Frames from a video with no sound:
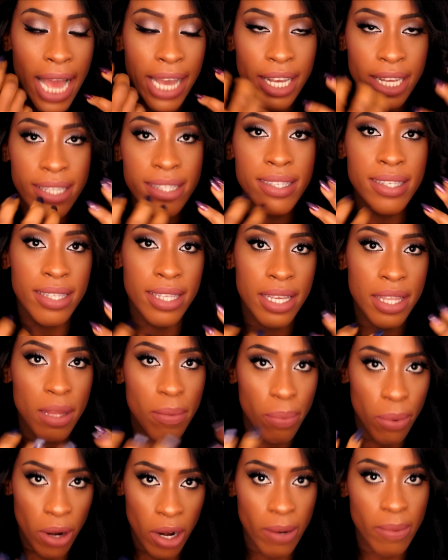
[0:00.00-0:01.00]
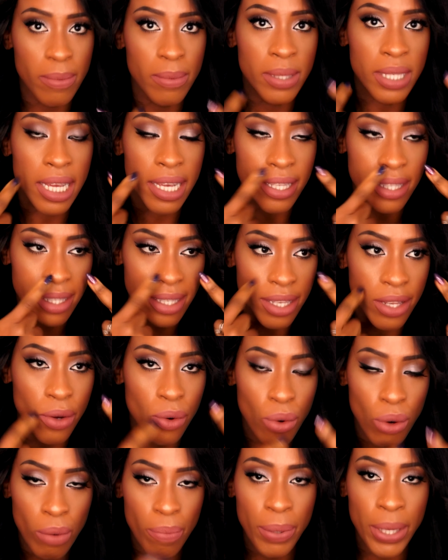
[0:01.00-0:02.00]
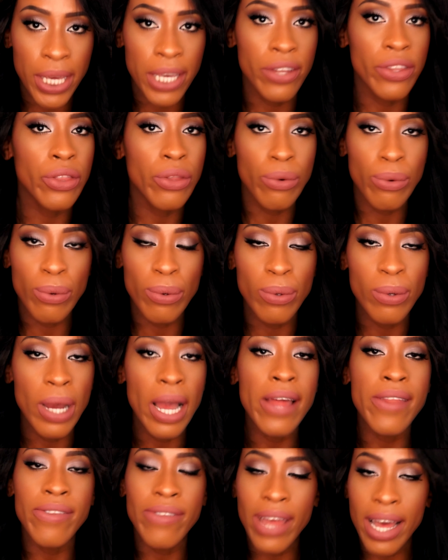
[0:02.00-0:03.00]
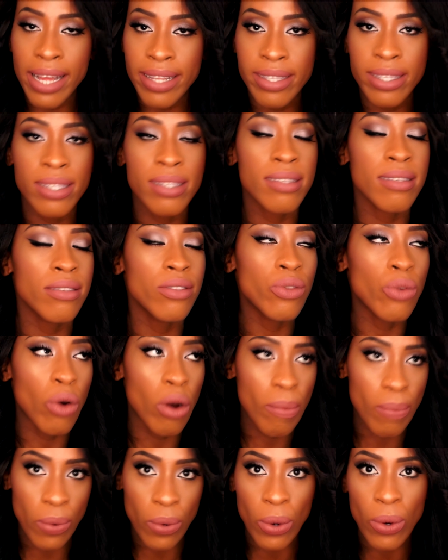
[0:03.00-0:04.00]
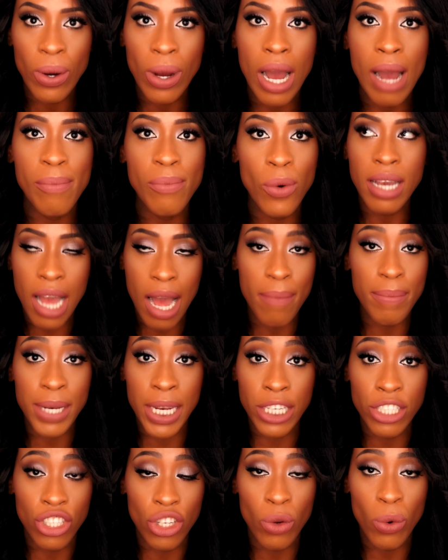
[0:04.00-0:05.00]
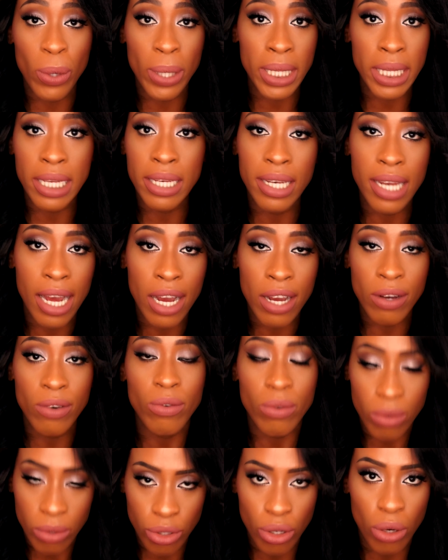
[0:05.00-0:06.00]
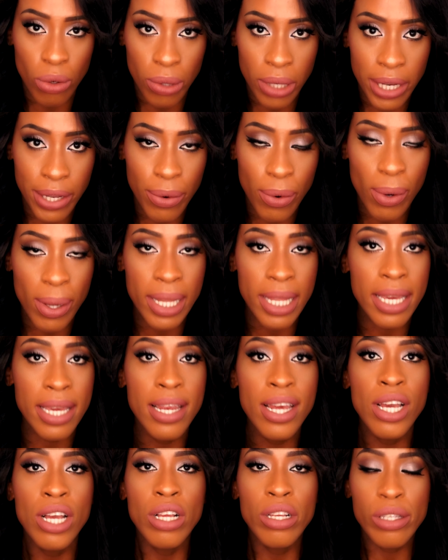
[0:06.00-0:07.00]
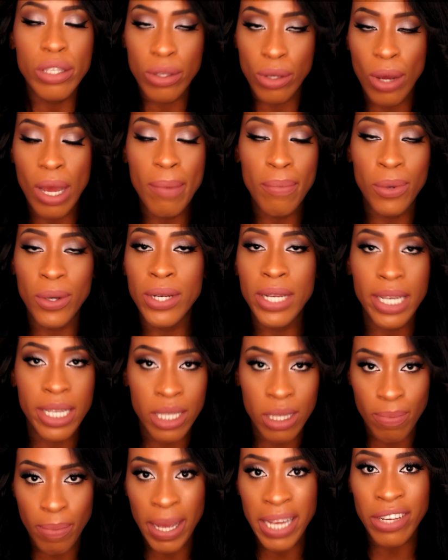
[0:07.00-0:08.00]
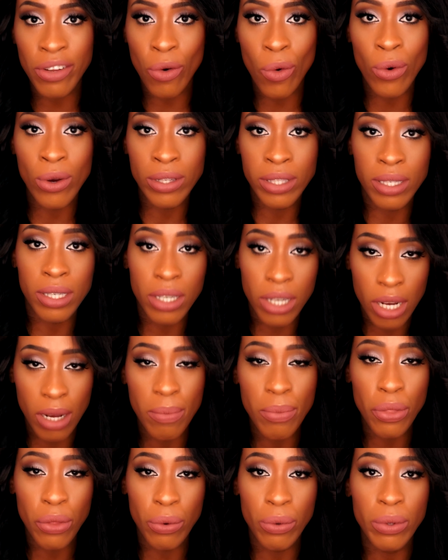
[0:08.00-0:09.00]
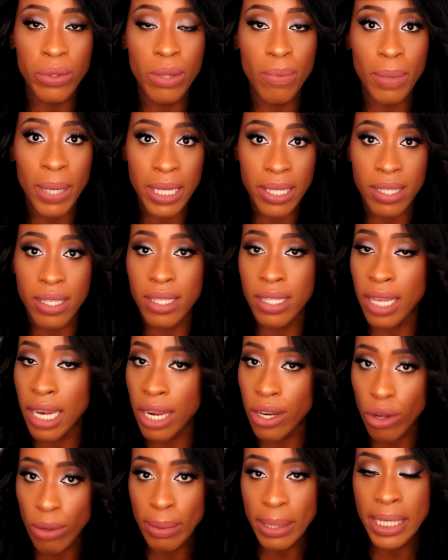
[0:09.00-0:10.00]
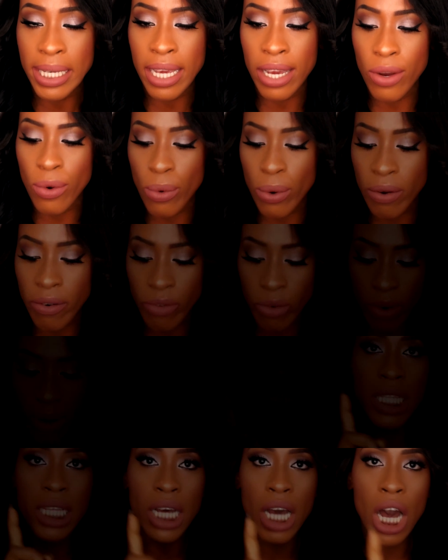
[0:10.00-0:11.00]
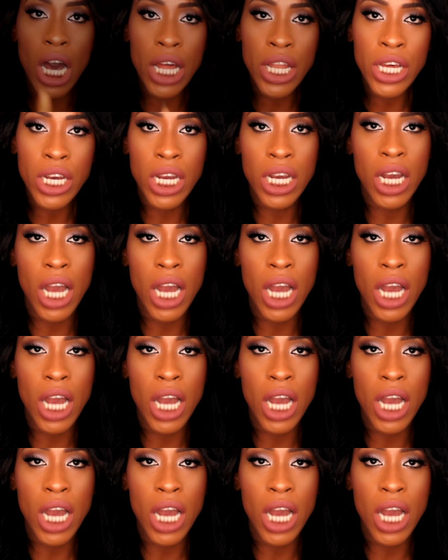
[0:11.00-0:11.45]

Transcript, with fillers: I can see the problems. I can see the oil peeking through, and that's normal. I'm combination oily, not totally oily, so I'm gonna expect oil to come through the places that I normally get oil from. The other